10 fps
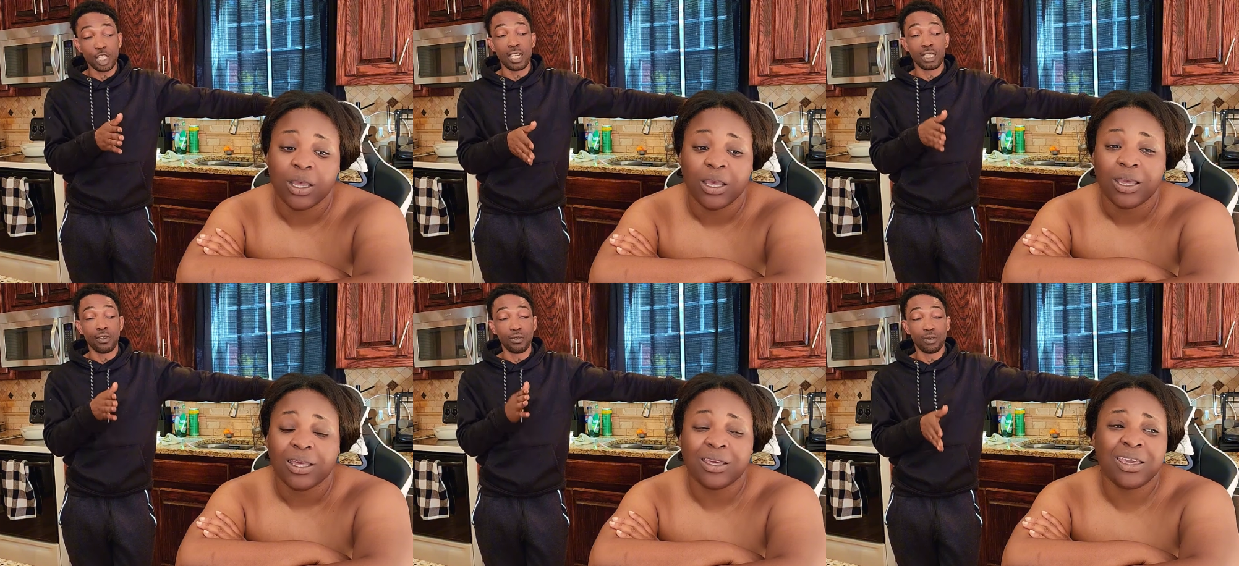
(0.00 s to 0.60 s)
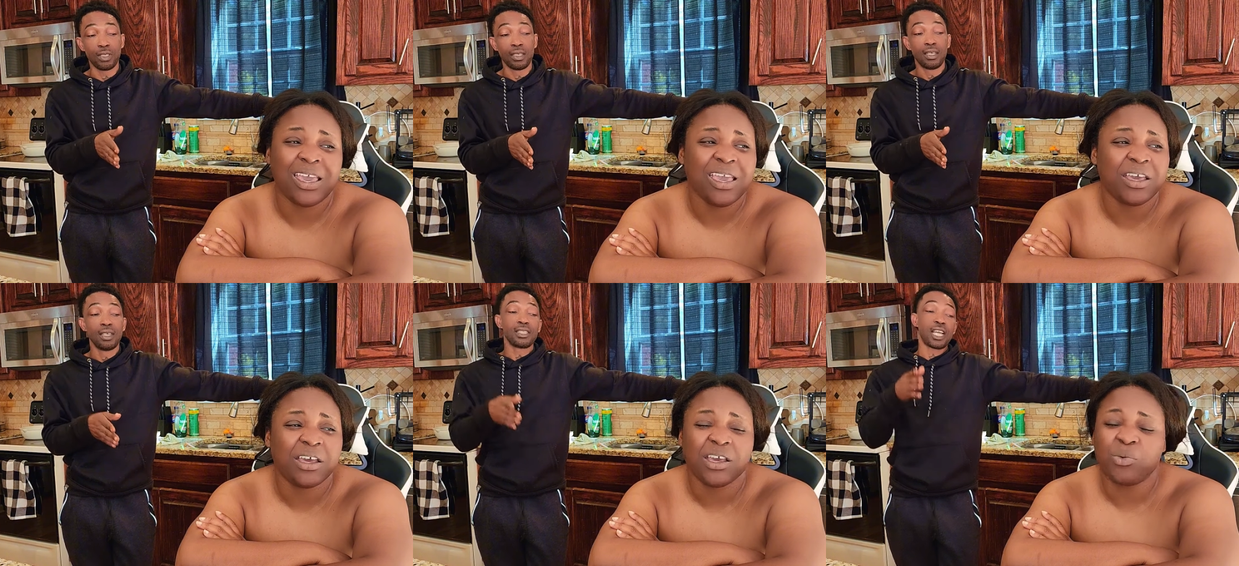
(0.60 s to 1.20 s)
Speaker 1: Sashae, not even know.
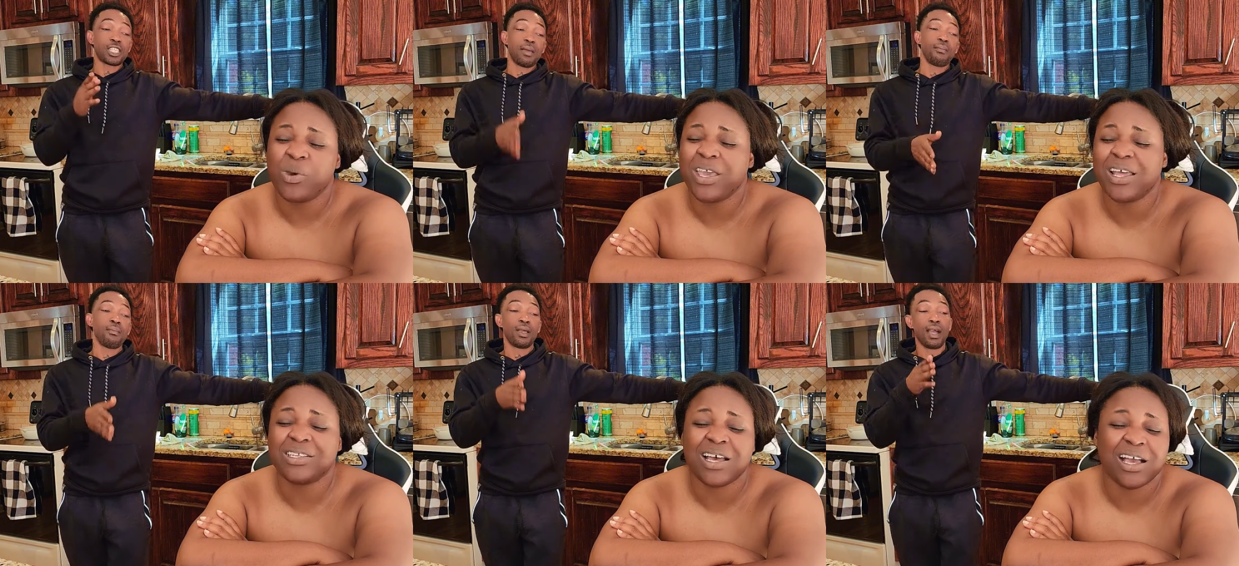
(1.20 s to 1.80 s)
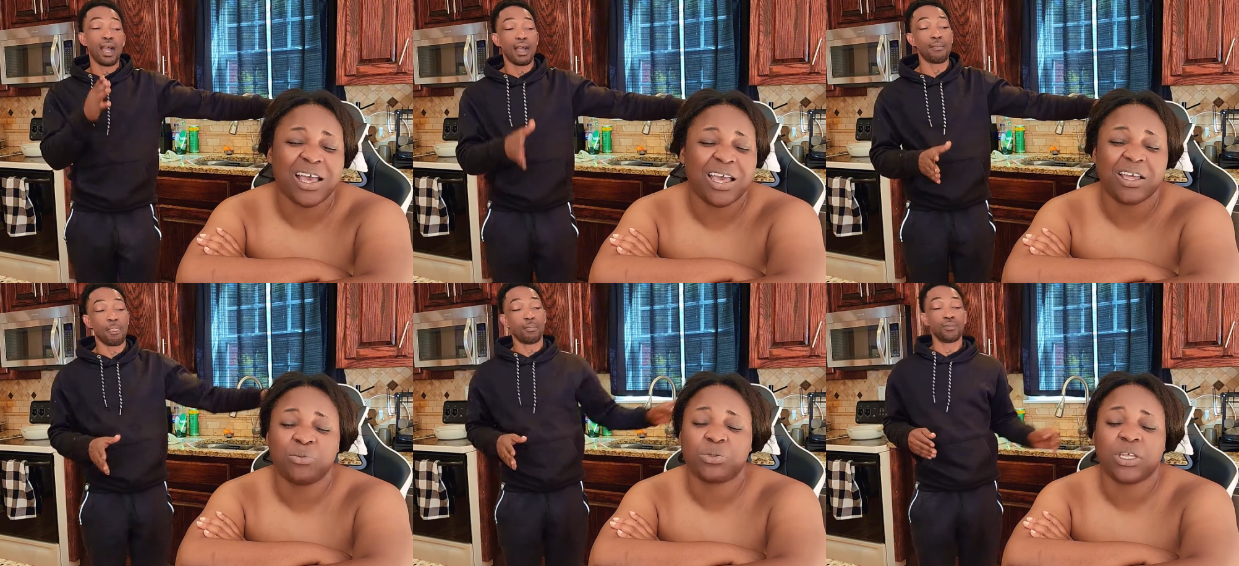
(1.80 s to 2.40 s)
King. Sashae. Where you talk
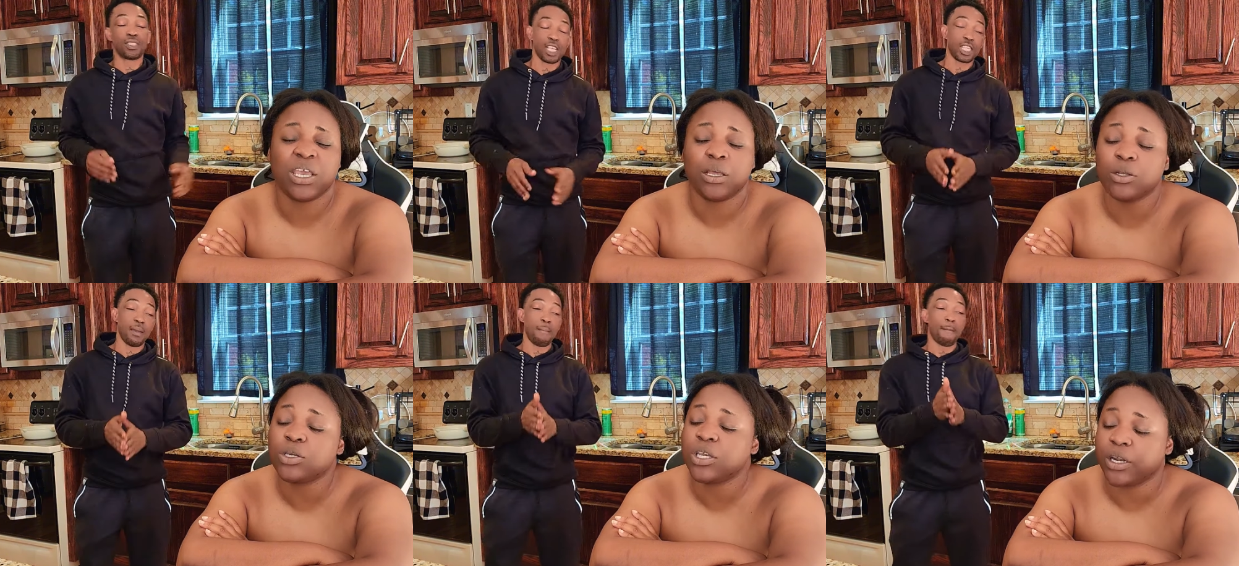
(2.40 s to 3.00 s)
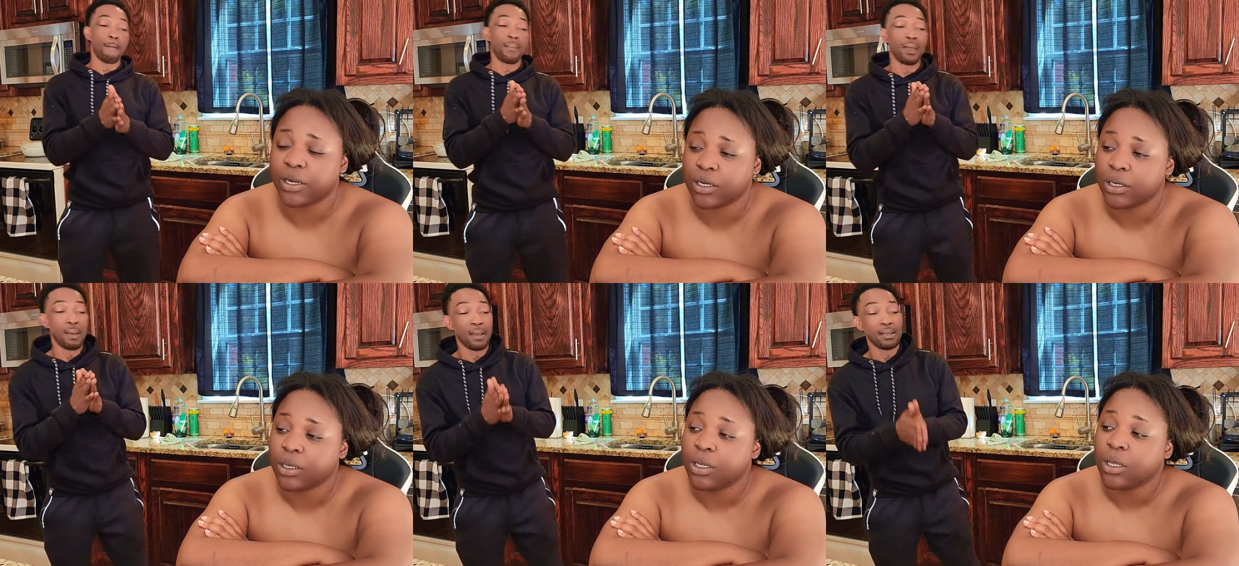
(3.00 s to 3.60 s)
at? King, Sashae. look
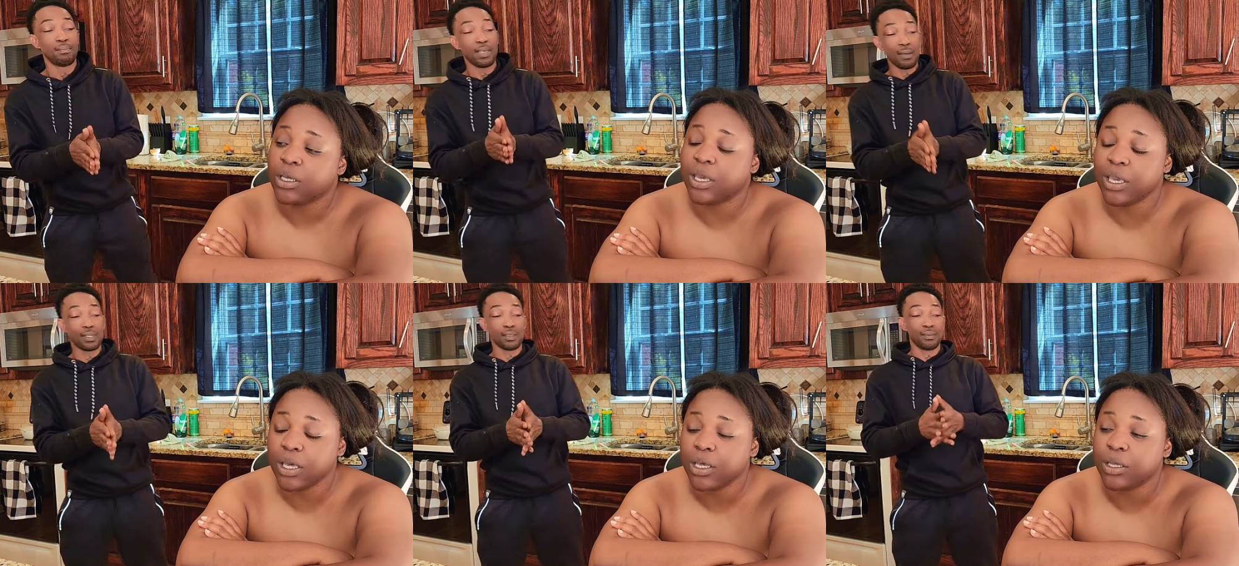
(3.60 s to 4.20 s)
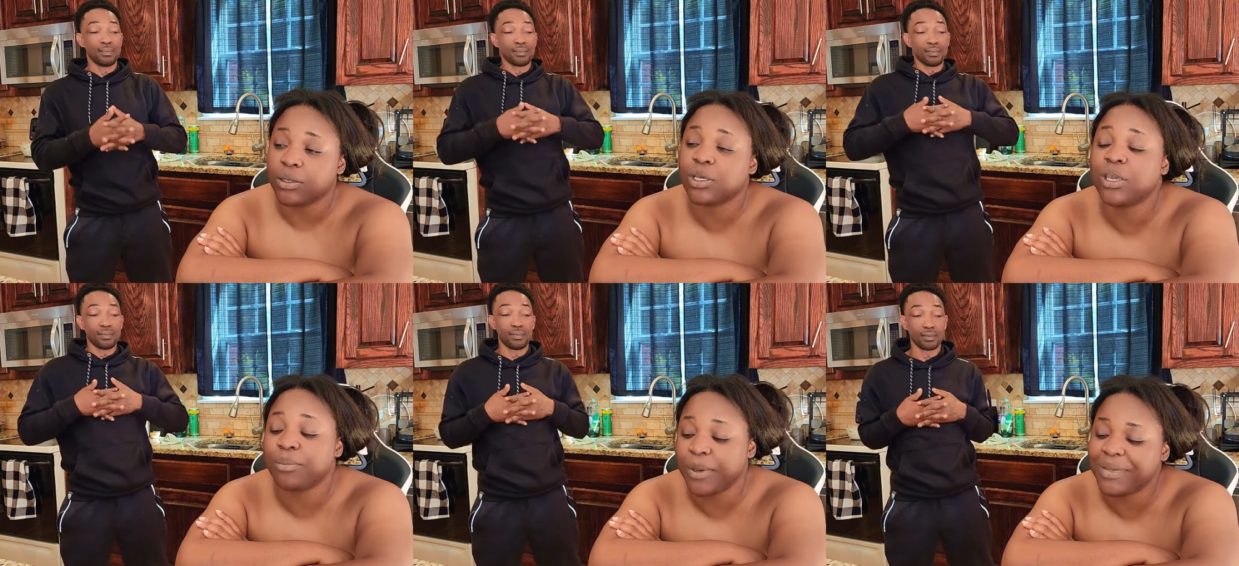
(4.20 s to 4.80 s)
here.
Speaker 2: King, look
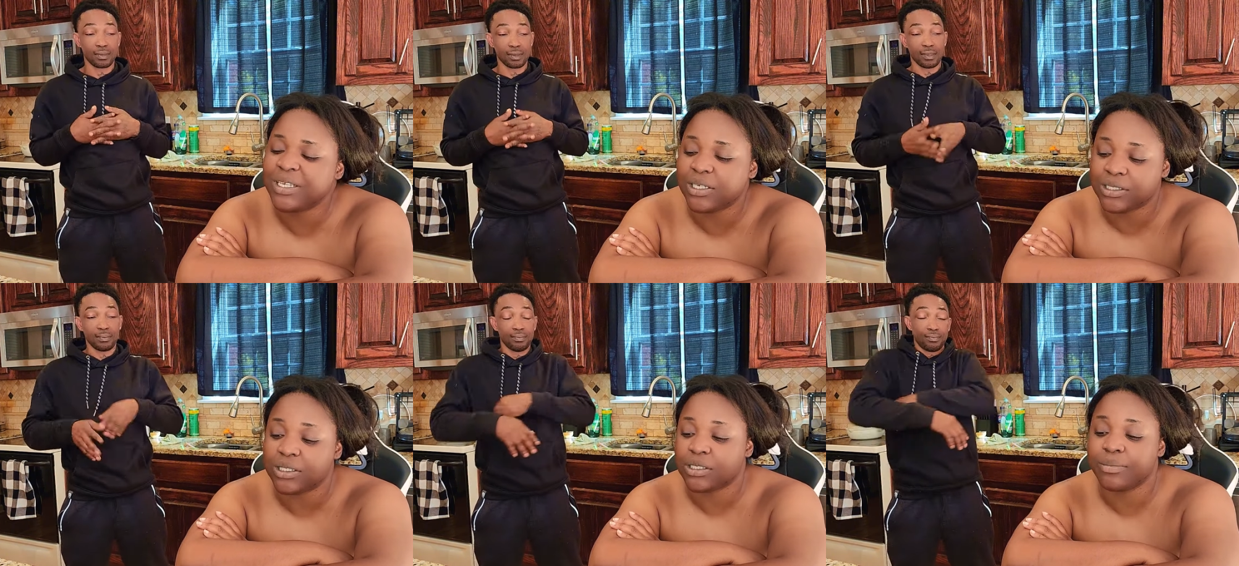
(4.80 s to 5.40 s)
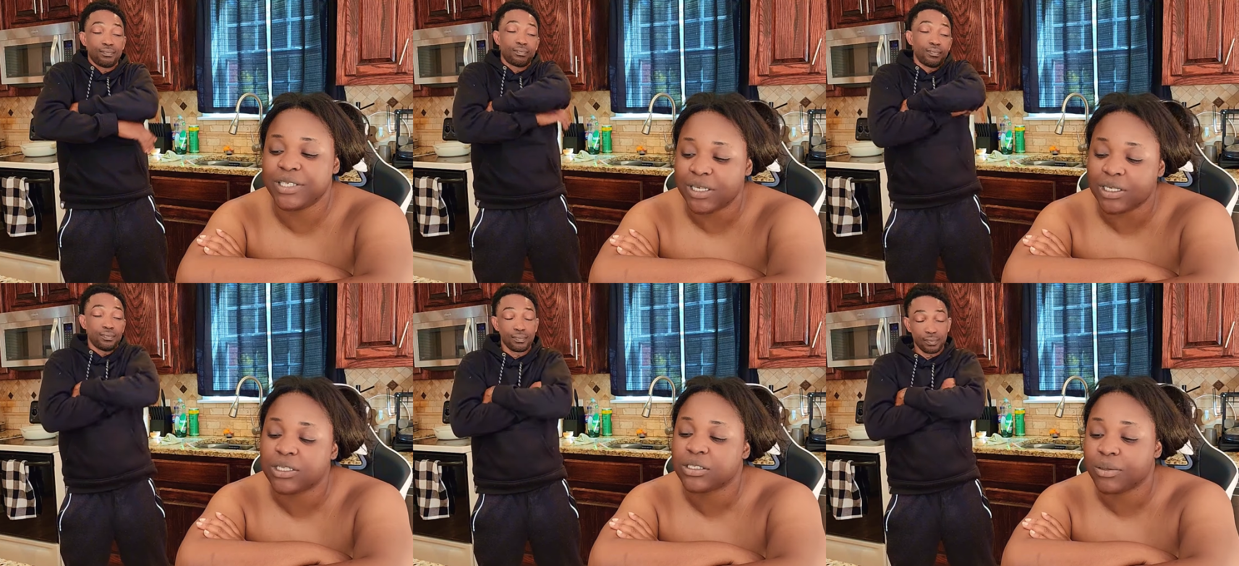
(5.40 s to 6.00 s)
here, let me tell us this. Come and
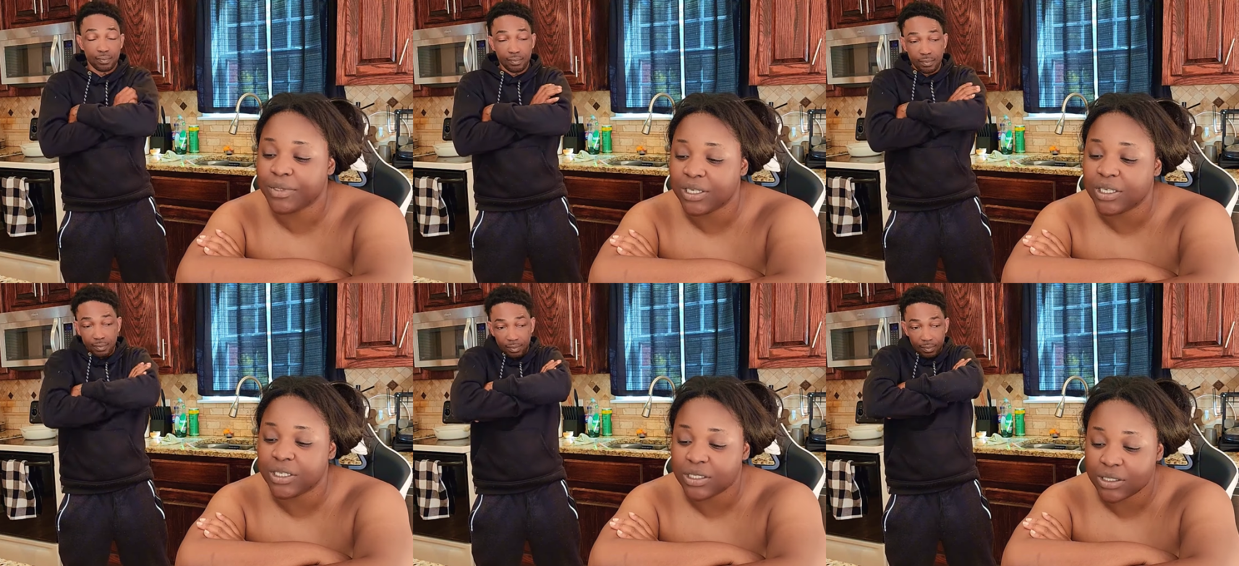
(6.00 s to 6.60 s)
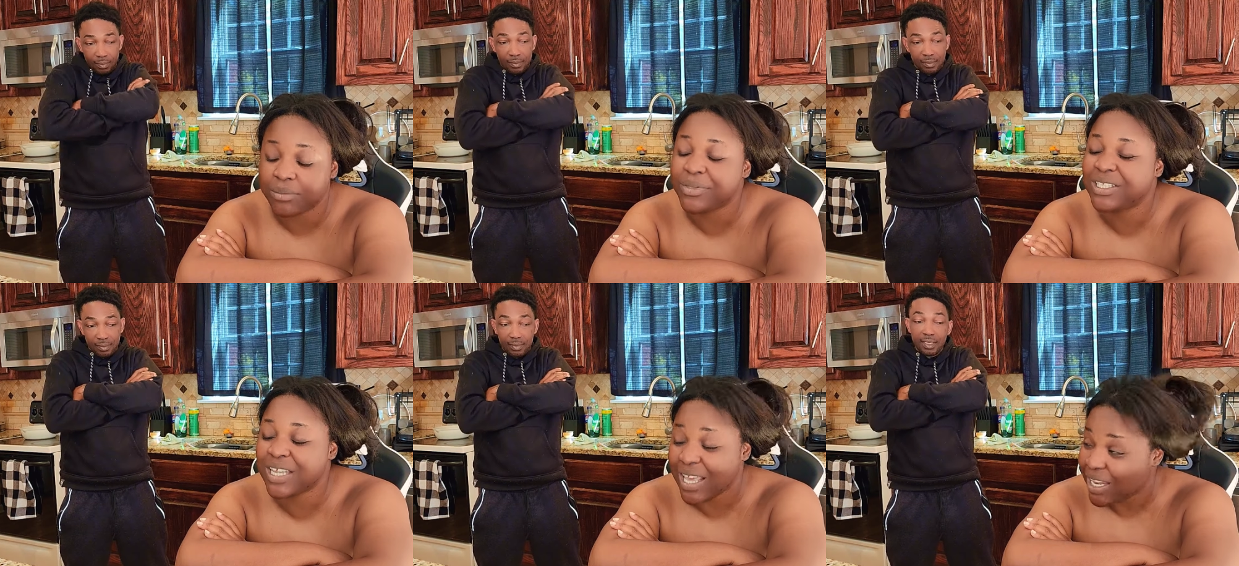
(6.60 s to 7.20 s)
tell us this. Come and tell us this. Come
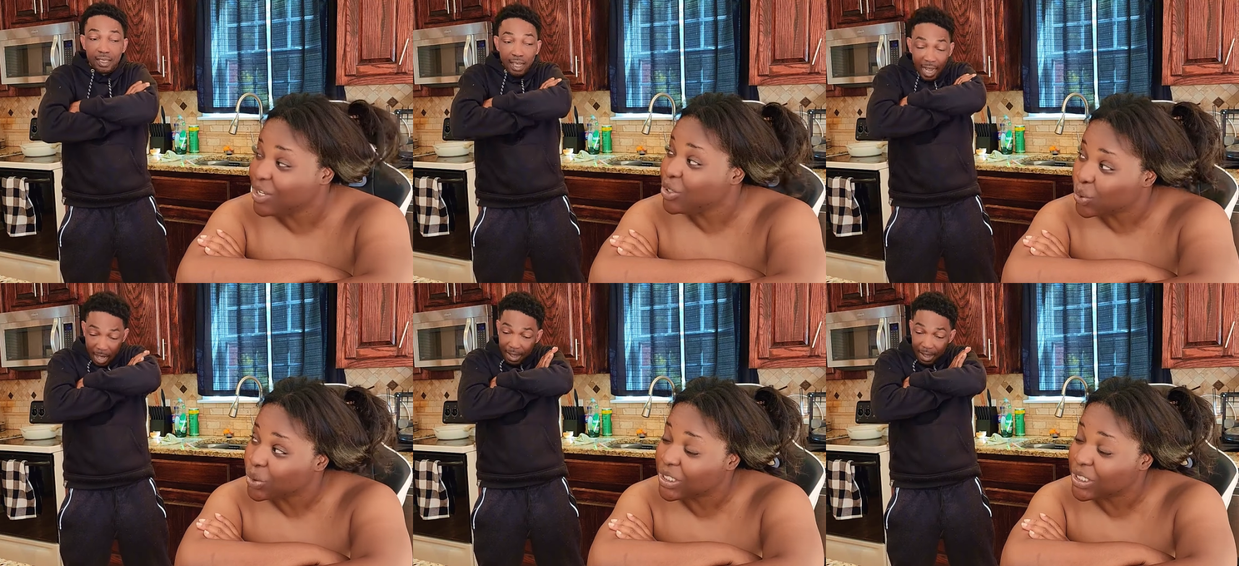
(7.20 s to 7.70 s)
and tell you All